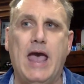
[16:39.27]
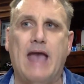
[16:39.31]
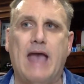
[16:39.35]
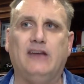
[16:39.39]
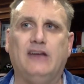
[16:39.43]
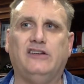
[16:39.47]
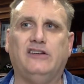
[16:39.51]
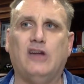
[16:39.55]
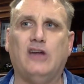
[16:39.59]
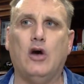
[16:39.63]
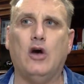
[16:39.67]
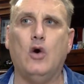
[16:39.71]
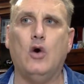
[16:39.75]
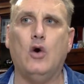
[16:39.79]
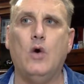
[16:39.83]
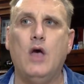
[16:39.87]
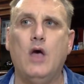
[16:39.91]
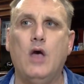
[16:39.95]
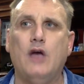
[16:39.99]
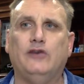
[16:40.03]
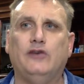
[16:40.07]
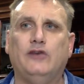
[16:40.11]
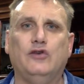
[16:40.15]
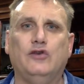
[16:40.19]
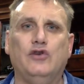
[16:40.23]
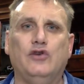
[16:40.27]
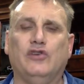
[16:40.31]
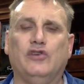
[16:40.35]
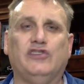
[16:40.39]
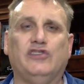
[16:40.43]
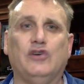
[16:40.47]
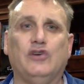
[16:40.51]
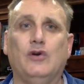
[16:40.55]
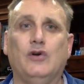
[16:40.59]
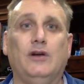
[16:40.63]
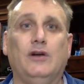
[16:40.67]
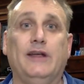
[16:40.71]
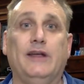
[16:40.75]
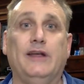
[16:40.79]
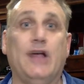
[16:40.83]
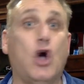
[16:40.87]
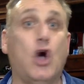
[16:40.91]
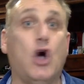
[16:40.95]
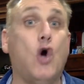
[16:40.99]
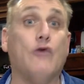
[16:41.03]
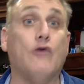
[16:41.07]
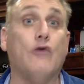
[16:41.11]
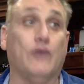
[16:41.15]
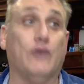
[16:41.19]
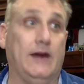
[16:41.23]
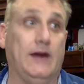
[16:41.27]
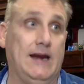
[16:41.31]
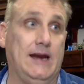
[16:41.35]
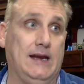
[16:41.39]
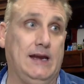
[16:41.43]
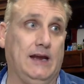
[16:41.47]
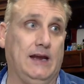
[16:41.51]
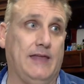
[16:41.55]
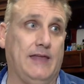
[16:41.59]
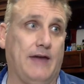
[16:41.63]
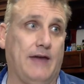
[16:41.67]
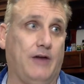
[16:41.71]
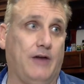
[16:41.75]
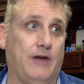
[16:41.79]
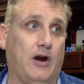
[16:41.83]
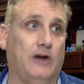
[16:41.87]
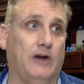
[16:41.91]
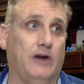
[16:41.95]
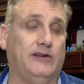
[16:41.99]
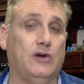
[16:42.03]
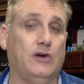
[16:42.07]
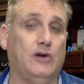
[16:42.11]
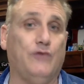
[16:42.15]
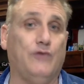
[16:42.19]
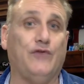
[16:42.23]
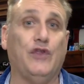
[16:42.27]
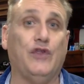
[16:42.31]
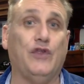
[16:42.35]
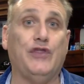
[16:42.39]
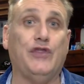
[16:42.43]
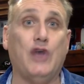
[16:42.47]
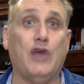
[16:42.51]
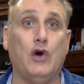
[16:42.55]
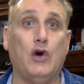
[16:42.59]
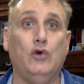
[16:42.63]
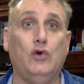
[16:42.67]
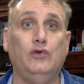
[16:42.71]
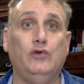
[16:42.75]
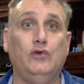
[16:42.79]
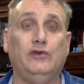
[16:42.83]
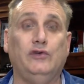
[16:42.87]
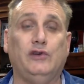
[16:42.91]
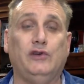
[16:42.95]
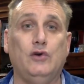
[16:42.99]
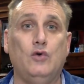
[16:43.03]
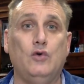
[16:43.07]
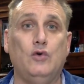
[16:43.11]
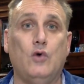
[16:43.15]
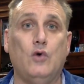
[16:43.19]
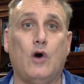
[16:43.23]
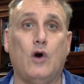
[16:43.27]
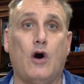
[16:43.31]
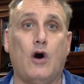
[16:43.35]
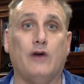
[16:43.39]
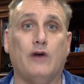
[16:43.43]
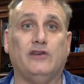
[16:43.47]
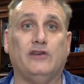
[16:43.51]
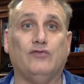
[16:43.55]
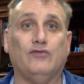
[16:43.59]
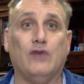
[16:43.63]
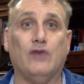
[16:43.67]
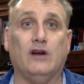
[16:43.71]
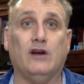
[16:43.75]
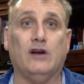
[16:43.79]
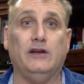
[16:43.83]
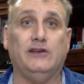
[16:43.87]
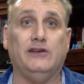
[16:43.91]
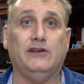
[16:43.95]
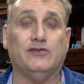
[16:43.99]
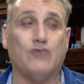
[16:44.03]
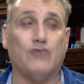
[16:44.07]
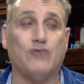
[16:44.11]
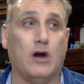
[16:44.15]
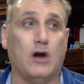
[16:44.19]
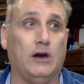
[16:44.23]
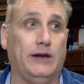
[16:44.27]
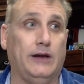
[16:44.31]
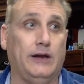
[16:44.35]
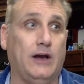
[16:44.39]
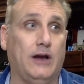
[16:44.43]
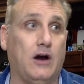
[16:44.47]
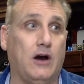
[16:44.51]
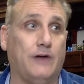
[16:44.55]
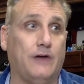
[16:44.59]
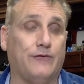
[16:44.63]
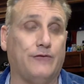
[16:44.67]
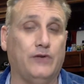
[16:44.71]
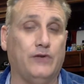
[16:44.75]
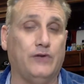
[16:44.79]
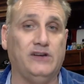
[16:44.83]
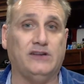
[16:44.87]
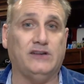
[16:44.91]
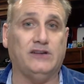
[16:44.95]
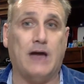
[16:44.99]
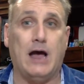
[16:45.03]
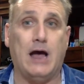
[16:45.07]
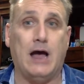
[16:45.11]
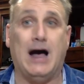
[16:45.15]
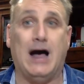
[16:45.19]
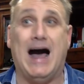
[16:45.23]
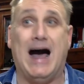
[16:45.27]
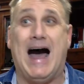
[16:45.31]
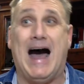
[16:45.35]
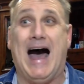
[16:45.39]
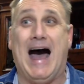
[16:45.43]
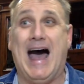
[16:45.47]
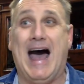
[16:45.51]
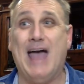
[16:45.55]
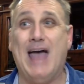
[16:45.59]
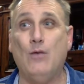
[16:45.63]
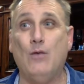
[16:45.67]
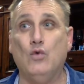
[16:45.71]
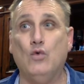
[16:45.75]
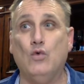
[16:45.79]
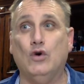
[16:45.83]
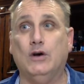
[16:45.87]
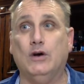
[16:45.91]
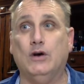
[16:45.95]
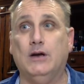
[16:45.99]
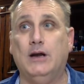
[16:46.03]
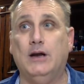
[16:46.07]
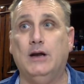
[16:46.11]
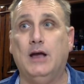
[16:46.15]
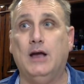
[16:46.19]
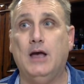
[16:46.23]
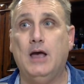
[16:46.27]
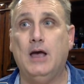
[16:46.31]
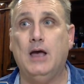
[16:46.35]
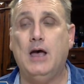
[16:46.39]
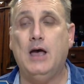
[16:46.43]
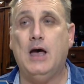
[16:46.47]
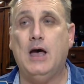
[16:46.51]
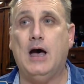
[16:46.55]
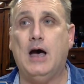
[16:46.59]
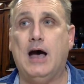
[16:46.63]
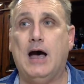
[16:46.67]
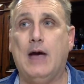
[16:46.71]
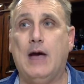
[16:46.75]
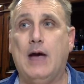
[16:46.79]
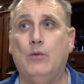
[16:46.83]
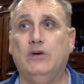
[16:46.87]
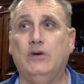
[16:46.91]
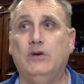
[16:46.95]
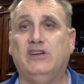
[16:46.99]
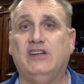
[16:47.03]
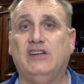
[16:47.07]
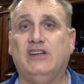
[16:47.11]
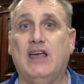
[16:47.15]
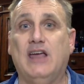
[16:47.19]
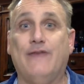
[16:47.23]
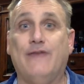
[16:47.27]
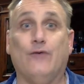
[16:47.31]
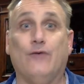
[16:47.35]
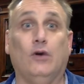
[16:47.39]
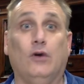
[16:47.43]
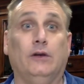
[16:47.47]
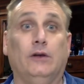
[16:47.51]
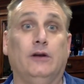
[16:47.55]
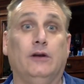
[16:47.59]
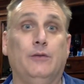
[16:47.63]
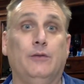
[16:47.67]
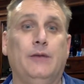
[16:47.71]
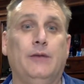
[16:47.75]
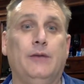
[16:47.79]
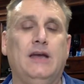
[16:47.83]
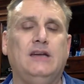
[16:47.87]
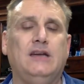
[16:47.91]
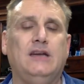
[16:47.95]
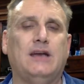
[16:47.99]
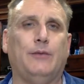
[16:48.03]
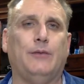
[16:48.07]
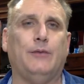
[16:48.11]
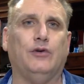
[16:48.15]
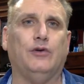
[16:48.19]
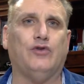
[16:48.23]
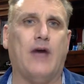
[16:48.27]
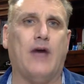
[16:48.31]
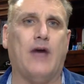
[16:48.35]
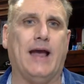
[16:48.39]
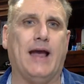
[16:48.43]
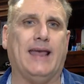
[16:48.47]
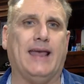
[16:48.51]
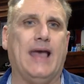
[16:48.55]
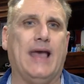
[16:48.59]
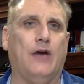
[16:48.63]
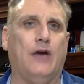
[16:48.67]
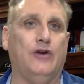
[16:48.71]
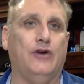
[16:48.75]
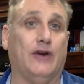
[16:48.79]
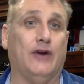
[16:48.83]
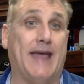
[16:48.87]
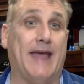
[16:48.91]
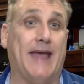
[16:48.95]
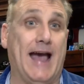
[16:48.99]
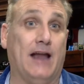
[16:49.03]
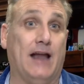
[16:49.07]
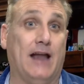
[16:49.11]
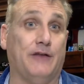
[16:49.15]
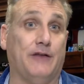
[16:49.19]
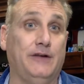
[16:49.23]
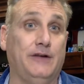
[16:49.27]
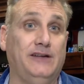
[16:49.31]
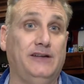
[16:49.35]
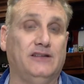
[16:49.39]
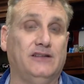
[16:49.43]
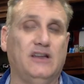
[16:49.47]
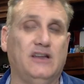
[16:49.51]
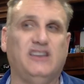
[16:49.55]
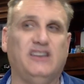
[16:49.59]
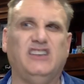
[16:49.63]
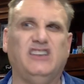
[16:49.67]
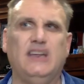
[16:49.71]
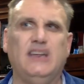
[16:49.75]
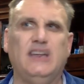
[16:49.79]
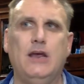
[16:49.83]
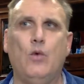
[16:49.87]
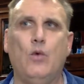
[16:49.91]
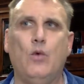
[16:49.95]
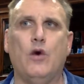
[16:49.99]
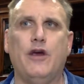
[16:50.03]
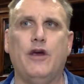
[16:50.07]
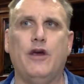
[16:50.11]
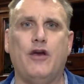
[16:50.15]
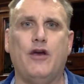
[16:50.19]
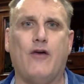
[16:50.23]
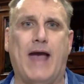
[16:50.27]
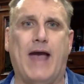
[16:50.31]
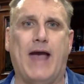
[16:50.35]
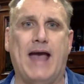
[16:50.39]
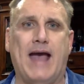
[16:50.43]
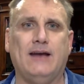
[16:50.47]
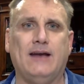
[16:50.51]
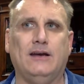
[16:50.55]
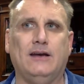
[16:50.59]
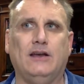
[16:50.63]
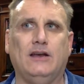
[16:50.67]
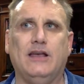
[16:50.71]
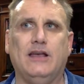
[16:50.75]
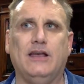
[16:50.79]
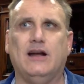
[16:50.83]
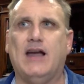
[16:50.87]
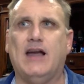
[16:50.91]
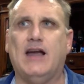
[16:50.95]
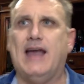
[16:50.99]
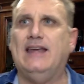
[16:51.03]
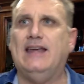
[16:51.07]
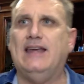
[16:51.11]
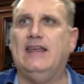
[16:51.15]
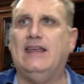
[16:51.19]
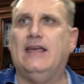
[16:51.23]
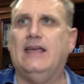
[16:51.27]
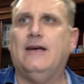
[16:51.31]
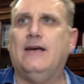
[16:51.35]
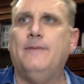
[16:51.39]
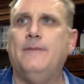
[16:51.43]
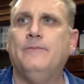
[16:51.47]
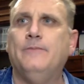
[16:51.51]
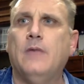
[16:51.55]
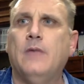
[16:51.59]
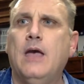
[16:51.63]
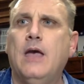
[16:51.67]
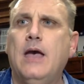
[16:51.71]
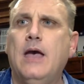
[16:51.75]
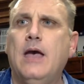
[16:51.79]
And so you're certainly overeating in that regard. So for those who are strictly struggling on freestyle, I would say for a little bit, double track, count your calories, see where you're at, get an idea.